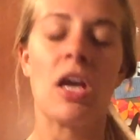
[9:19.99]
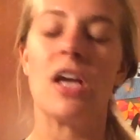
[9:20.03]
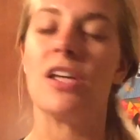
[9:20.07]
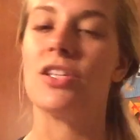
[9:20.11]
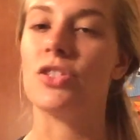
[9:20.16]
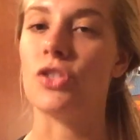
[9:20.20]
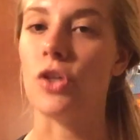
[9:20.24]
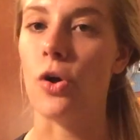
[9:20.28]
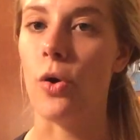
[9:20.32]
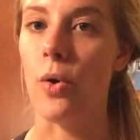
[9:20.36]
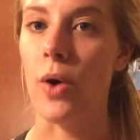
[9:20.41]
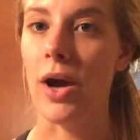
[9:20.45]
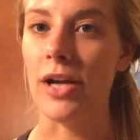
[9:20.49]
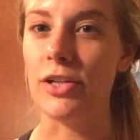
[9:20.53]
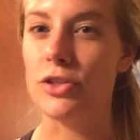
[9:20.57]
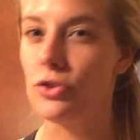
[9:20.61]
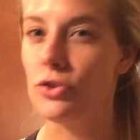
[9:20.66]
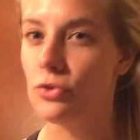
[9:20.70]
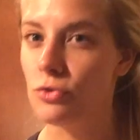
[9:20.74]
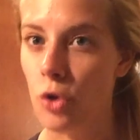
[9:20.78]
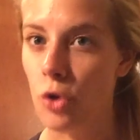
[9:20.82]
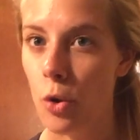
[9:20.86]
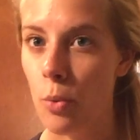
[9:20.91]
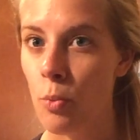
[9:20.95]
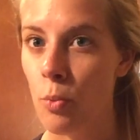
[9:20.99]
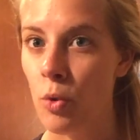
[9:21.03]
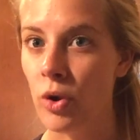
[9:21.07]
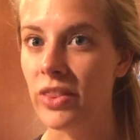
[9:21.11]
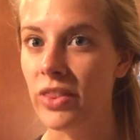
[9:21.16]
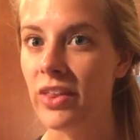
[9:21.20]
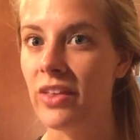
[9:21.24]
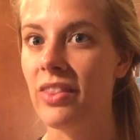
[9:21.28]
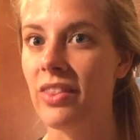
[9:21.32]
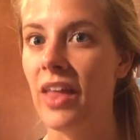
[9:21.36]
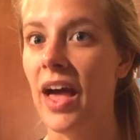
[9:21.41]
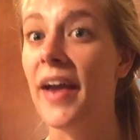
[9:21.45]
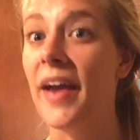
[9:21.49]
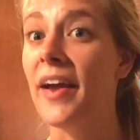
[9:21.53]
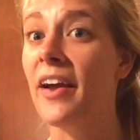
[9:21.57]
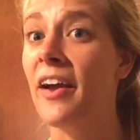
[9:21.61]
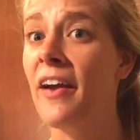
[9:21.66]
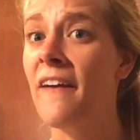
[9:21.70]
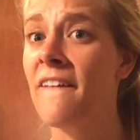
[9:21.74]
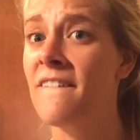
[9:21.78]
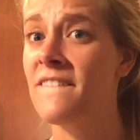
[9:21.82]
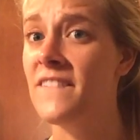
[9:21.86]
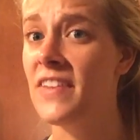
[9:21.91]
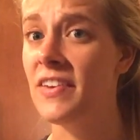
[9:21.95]
So I do no more than, like,
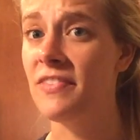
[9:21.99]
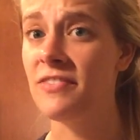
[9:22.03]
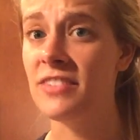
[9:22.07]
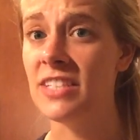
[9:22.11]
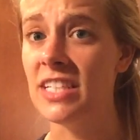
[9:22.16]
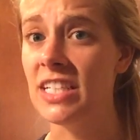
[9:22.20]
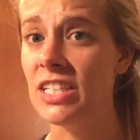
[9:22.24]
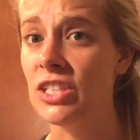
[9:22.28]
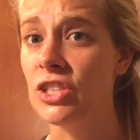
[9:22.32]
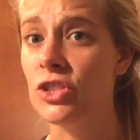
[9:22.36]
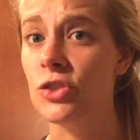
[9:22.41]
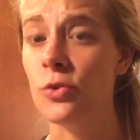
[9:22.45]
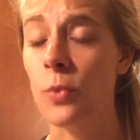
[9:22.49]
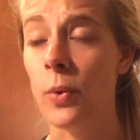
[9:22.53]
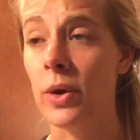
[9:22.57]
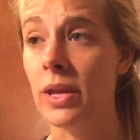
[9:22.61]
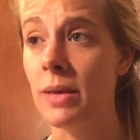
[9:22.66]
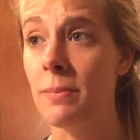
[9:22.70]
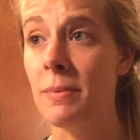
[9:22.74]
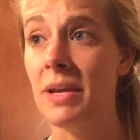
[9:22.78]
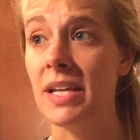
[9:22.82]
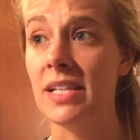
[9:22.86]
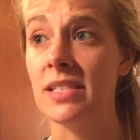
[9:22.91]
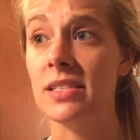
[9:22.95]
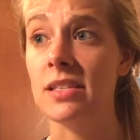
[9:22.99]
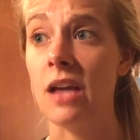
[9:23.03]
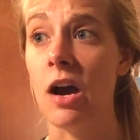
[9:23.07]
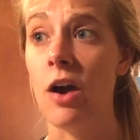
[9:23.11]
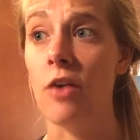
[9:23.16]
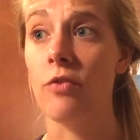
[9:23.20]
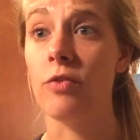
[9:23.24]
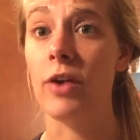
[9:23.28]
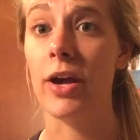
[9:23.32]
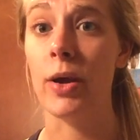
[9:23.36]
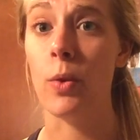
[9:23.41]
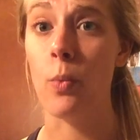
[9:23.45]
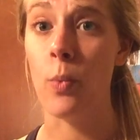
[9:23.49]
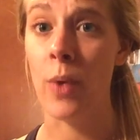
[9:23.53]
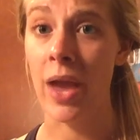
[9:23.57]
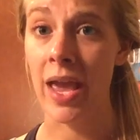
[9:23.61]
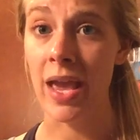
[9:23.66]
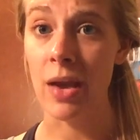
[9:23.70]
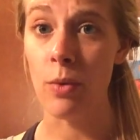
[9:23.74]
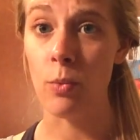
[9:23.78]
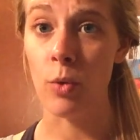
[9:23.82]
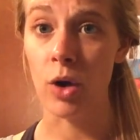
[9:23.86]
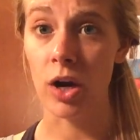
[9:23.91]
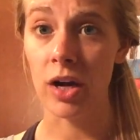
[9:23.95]
15 to 20 minutes of, like,
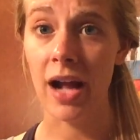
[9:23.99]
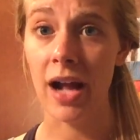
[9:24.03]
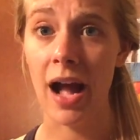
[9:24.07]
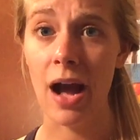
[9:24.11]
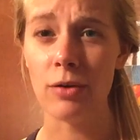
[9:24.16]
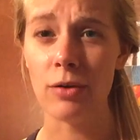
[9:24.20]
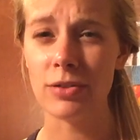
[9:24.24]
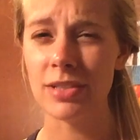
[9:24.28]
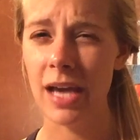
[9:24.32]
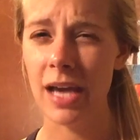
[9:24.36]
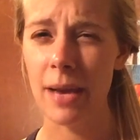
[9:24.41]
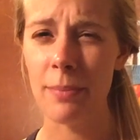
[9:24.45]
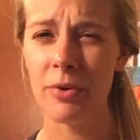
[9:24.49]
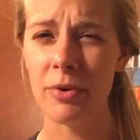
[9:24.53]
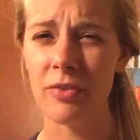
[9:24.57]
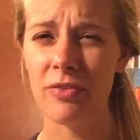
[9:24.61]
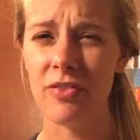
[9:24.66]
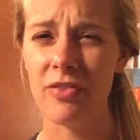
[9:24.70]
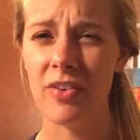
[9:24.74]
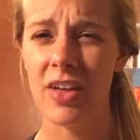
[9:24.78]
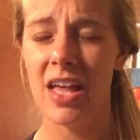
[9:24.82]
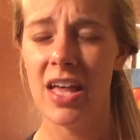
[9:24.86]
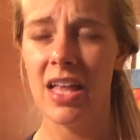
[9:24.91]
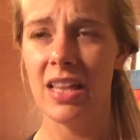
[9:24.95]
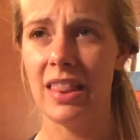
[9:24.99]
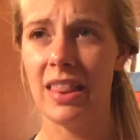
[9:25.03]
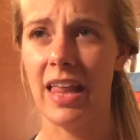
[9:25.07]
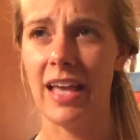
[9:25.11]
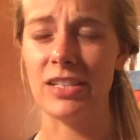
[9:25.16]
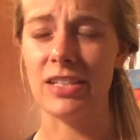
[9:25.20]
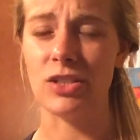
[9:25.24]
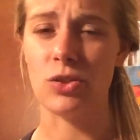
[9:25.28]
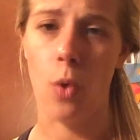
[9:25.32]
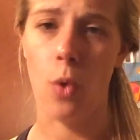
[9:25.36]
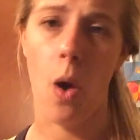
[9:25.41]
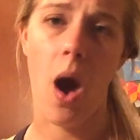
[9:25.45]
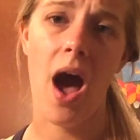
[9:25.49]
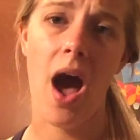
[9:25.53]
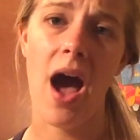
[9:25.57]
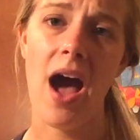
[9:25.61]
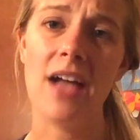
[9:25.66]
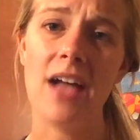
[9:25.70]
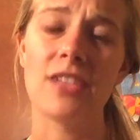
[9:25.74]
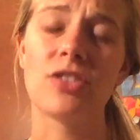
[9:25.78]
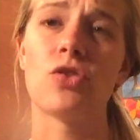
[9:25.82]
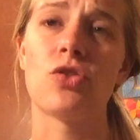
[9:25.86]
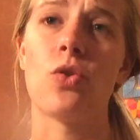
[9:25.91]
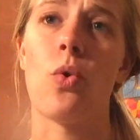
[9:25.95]
weight workout type of, like,
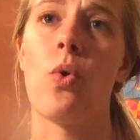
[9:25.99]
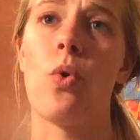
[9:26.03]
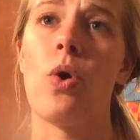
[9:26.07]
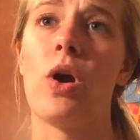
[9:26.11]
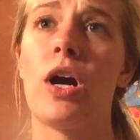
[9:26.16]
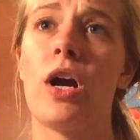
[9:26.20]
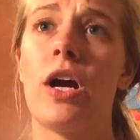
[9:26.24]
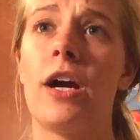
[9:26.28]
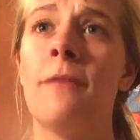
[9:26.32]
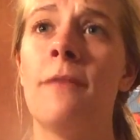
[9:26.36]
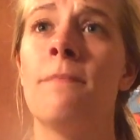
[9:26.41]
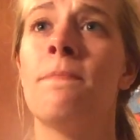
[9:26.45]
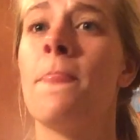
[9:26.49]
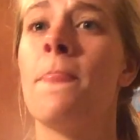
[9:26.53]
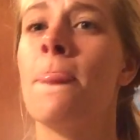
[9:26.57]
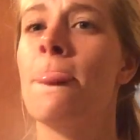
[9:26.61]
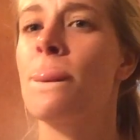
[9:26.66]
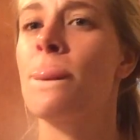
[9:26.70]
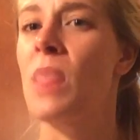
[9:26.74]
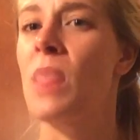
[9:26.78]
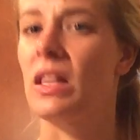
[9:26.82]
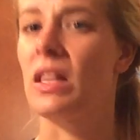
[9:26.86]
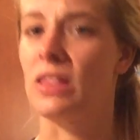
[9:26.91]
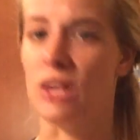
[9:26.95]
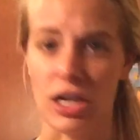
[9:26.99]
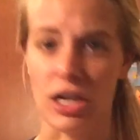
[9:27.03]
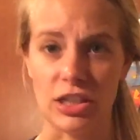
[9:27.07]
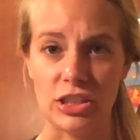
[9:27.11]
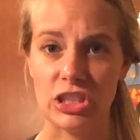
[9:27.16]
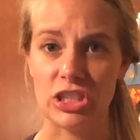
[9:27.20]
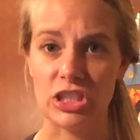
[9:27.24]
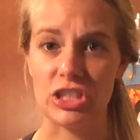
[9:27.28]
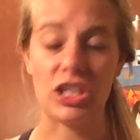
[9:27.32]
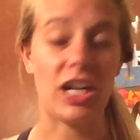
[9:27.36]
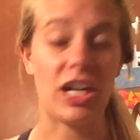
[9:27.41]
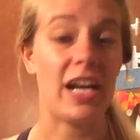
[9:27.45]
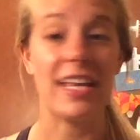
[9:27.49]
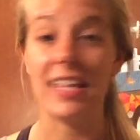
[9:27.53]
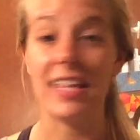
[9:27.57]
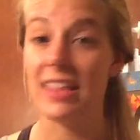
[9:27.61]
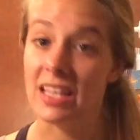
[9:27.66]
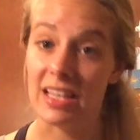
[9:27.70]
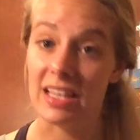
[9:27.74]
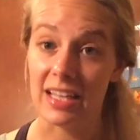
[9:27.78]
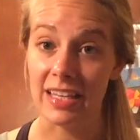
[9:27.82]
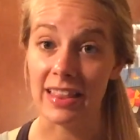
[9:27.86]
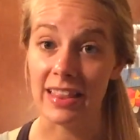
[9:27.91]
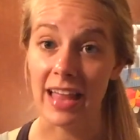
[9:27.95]
squats or lunges or
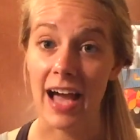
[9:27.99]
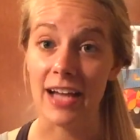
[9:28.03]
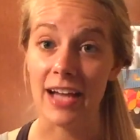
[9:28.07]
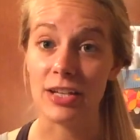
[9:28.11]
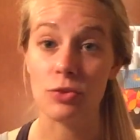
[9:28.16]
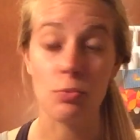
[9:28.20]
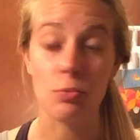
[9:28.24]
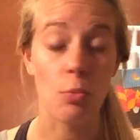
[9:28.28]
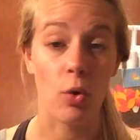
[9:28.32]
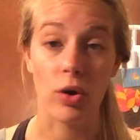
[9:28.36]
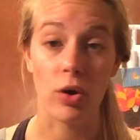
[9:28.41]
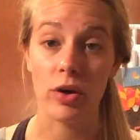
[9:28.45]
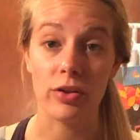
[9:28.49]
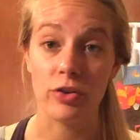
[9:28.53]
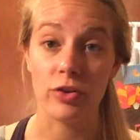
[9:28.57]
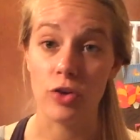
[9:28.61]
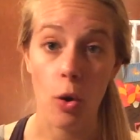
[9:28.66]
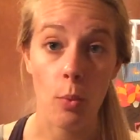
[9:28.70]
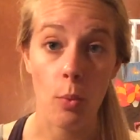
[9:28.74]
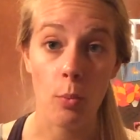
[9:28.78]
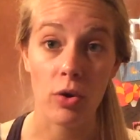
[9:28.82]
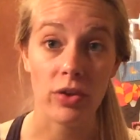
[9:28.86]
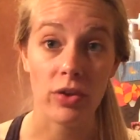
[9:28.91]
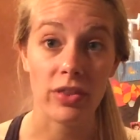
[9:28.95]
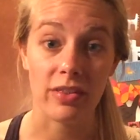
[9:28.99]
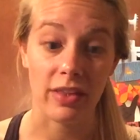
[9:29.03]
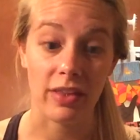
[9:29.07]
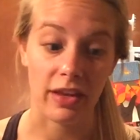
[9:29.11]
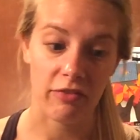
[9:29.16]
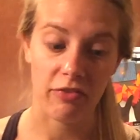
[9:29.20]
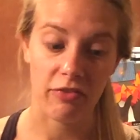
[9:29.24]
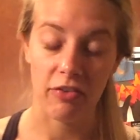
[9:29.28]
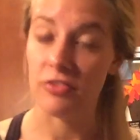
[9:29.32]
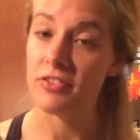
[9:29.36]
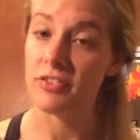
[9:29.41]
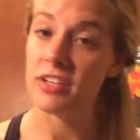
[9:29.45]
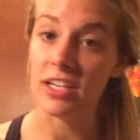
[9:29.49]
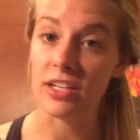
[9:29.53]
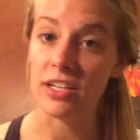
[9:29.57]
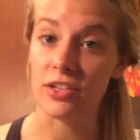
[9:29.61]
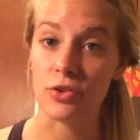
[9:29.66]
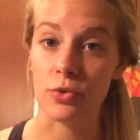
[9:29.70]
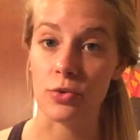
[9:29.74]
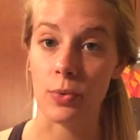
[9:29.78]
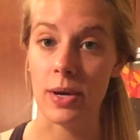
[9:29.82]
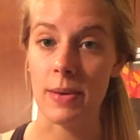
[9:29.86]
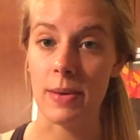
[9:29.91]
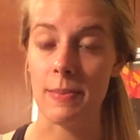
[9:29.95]
anything like that. I do no more than like 15
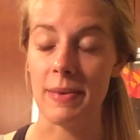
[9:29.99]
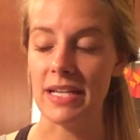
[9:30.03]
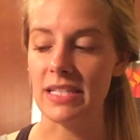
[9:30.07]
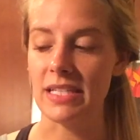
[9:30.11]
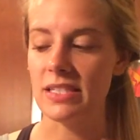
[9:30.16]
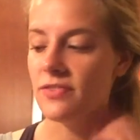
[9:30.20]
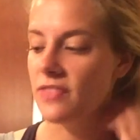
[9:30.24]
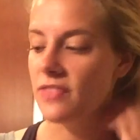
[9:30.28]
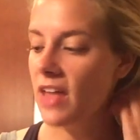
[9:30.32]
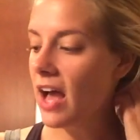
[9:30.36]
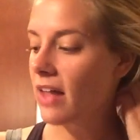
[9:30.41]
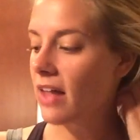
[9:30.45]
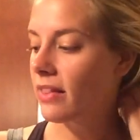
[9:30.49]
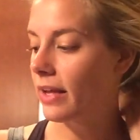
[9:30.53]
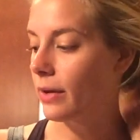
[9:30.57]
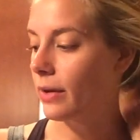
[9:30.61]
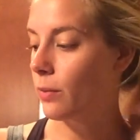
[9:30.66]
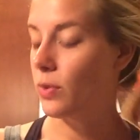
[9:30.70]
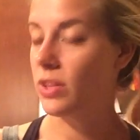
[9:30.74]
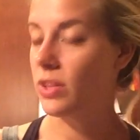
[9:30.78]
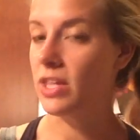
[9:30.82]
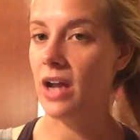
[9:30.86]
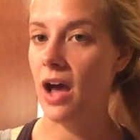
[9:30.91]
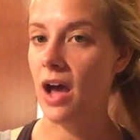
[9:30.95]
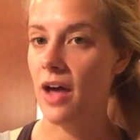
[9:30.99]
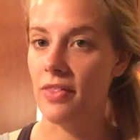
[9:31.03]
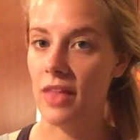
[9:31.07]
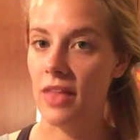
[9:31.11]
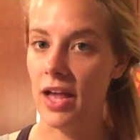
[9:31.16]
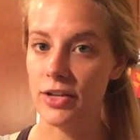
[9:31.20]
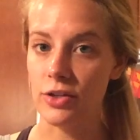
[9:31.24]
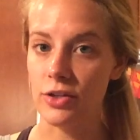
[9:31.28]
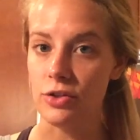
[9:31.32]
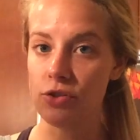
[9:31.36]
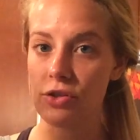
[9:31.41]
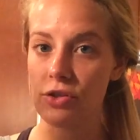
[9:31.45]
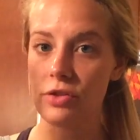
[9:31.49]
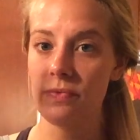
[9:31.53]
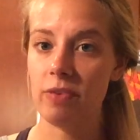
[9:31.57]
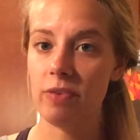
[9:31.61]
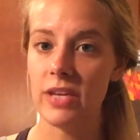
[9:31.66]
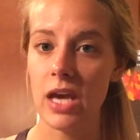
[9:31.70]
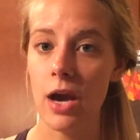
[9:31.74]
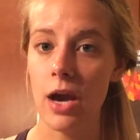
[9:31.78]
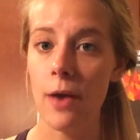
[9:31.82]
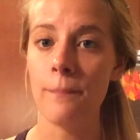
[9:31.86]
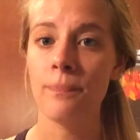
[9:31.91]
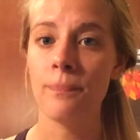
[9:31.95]
to 20 minutes of that, like with an online YouTube
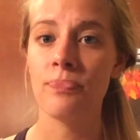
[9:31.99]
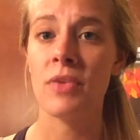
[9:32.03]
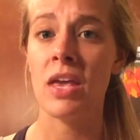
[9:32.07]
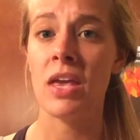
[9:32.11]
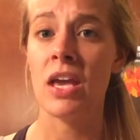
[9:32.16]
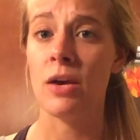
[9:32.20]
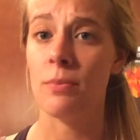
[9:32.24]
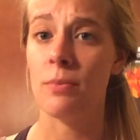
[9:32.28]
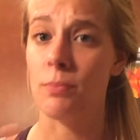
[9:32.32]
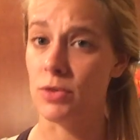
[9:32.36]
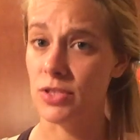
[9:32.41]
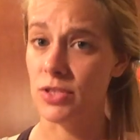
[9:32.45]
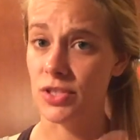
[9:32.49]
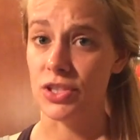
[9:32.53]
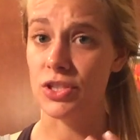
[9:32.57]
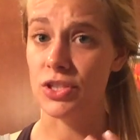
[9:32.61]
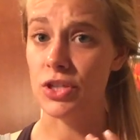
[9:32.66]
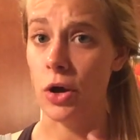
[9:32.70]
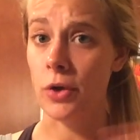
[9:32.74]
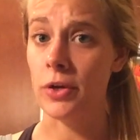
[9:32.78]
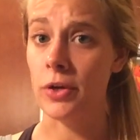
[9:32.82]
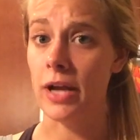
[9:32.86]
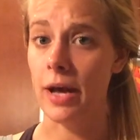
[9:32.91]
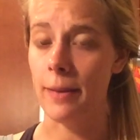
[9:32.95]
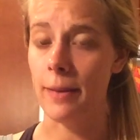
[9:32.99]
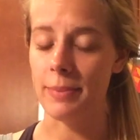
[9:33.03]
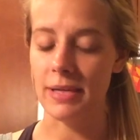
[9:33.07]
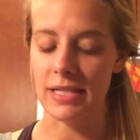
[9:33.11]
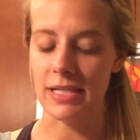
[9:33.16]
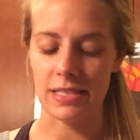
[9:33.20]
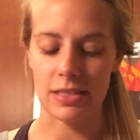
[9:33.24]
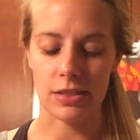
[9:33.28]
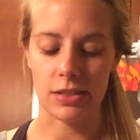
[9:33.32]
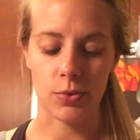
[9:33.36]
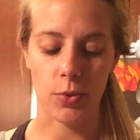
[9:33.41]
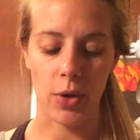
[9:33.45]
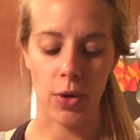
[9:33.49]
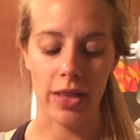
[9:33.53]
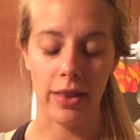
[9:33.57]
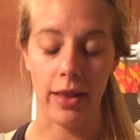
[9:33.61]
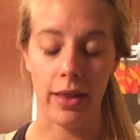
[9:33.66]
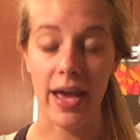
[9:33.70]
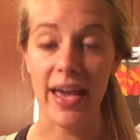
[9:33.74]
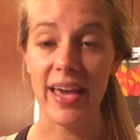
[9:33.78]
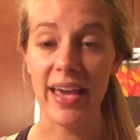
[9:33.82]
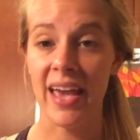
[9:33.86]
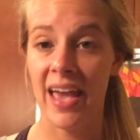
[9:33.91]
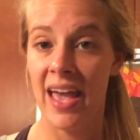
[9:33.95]
video, mostly chart it up because it's what I
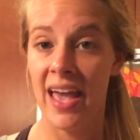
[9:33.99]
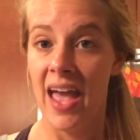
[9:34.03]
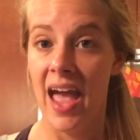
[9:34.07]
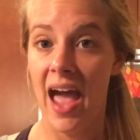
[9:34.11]
like.